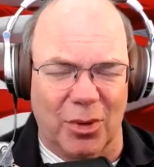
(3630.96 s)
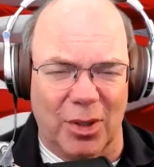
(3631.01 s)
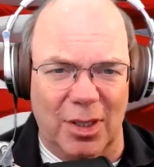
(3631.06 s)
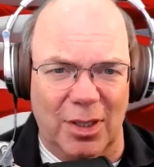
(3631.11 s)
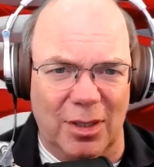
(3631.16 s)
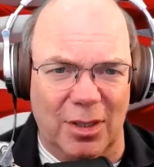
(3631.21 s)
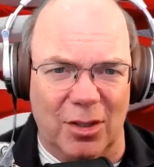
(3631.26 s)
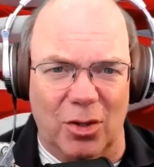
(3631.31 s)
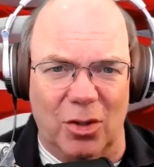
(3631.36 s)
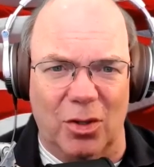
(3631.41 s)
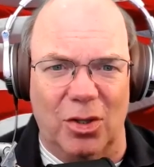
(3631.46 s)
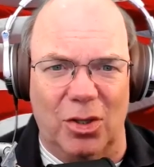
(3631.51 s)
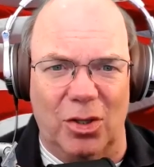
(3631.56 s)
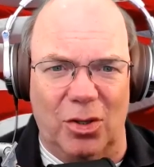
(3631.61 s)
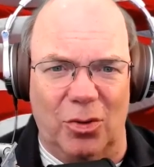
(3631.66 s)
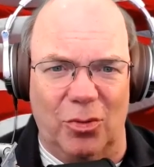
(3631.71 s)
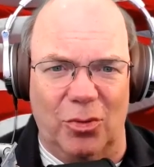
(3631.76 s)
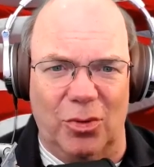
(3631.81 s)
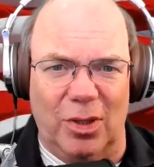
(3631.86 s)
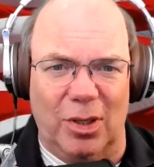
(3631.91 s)
right?
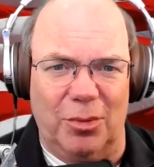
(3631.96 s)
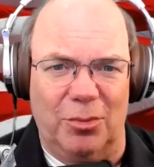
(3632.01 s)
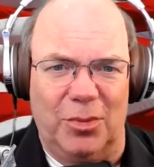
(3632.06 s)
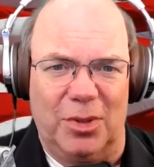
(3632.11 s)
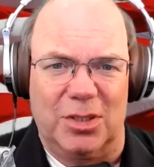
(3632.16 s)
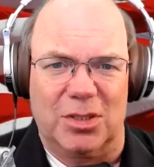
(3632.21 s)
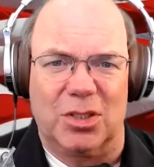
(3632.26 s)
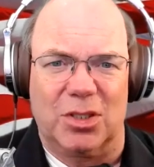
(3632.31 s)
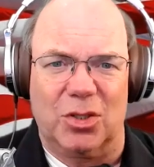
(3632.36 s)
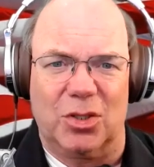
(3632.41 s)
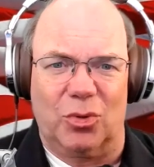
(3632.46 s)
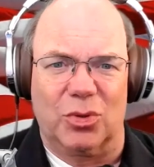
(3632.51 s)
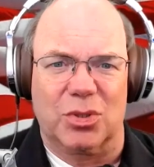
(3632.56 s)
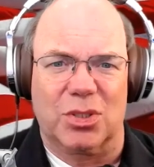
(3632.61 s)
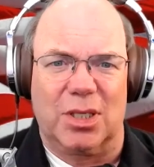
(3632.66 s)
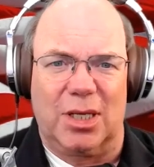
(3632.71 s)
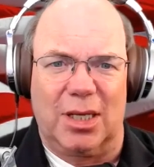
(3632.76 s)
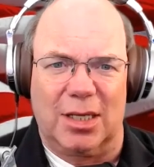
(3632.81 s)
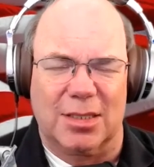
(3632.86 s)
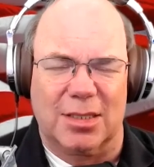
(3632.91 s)
I mean, there's the old
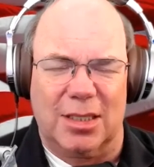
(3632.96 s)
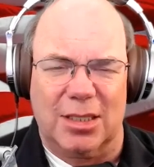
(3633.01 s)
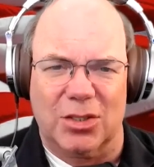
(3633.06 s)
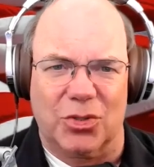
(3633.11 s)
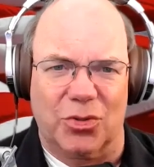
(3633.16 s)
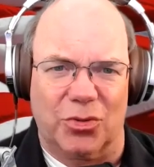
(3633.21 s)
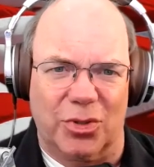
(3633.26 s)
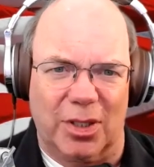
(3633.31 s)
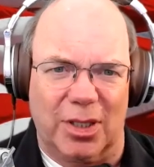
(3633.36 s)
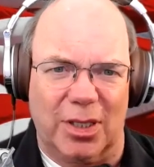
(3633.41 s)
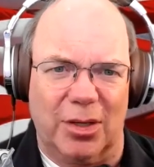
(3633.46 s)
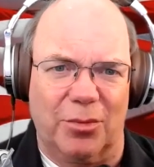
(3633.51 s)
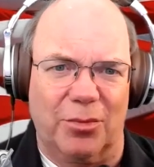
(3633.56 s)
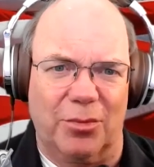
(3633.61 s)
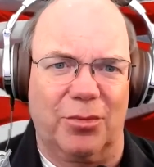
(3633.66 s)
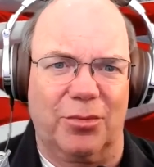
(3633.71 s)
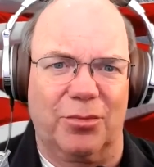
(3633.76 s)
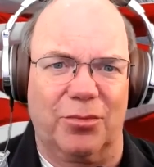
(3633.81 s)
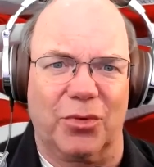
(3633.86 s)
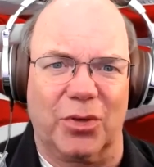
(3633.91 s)
saying, it's easier to
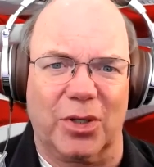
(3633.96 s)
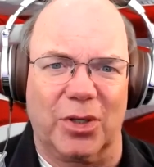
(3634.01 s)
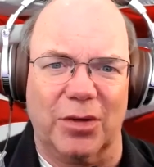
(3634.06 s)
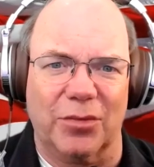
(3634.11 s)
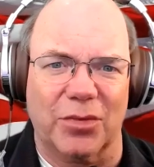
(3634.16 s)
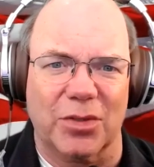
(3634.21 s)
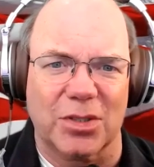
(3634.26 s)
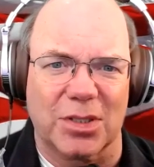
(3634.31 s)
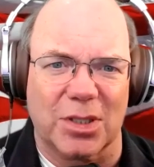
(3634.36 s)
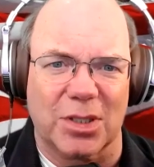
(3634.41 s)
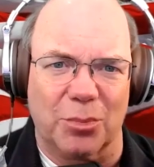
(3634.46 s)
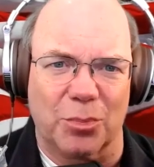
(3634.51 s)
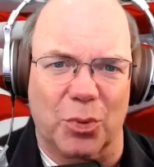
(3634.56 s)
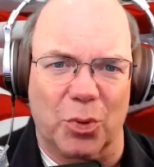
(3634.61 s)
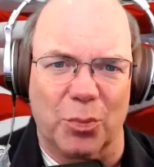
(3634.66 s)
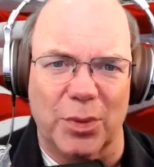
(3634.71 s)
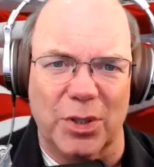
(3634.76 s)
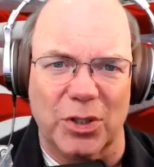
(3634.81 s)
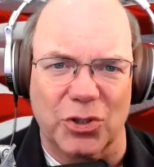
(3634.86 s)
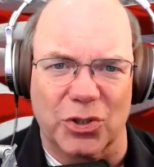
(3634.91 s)
get forgiveness than
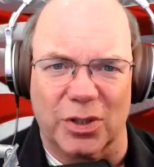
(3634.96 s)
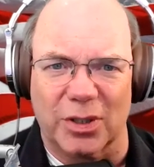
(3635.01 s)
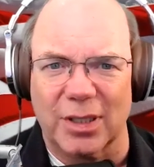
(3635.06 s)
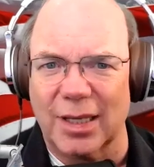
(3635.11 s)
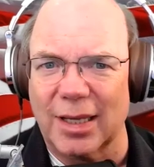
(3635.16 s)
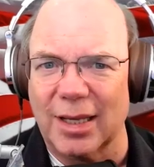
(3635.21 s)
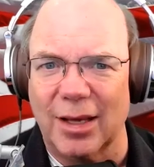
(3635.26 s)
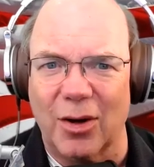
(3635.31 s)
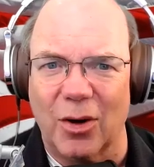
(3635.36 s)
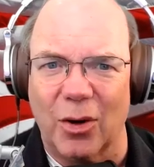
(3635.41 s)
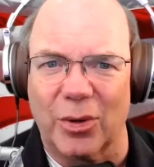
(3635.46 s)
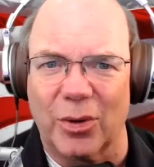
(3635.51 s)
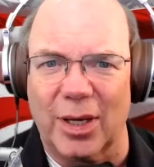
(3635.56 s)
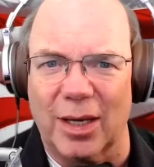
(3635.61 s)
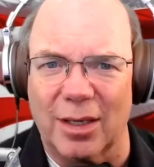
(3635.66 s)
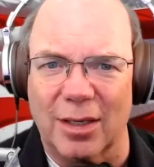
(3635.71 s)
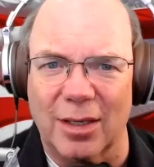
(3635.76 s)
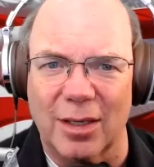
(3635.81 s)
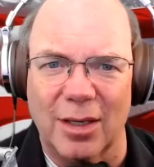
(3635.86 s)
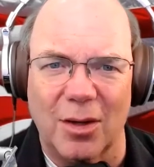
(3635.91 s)
permission.
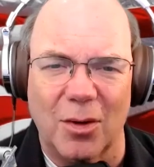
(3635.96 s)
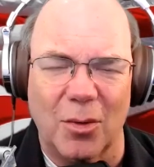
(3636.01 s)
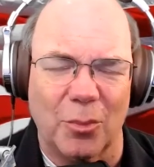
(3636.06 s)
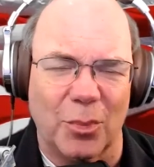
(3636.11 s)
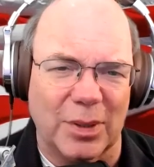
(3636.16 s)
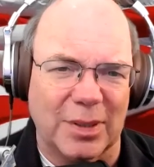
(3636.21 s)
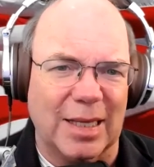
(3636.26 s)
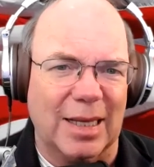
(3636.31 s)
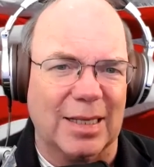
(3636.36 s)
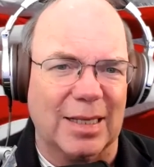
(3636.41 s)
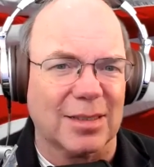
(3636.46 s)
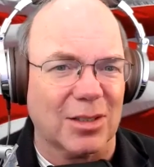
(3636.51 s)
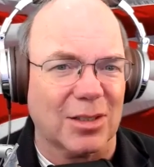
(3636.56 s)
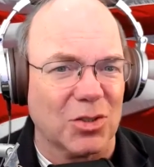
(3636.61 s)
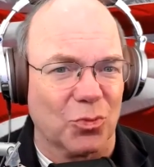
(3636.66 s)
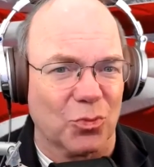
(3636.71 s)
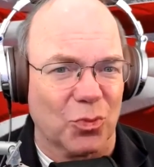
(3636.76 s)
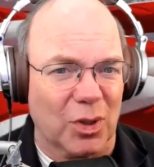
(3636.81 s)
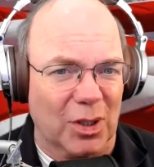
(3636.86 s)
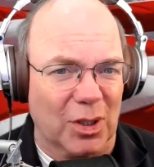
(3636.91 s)
Okay. But that
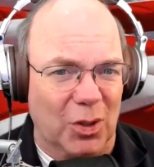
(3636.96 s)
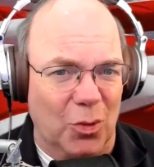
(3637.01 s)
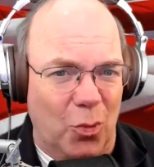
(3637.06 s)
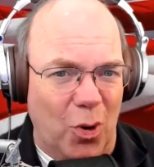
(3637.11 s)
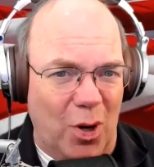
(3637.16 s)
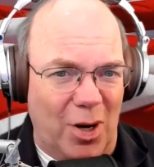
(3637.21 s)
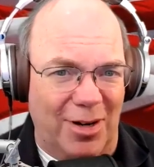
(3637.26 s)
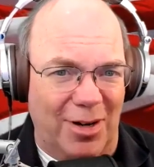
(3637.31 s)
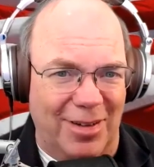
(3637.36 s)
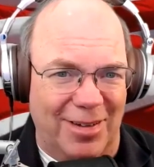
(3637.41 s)
doesn't really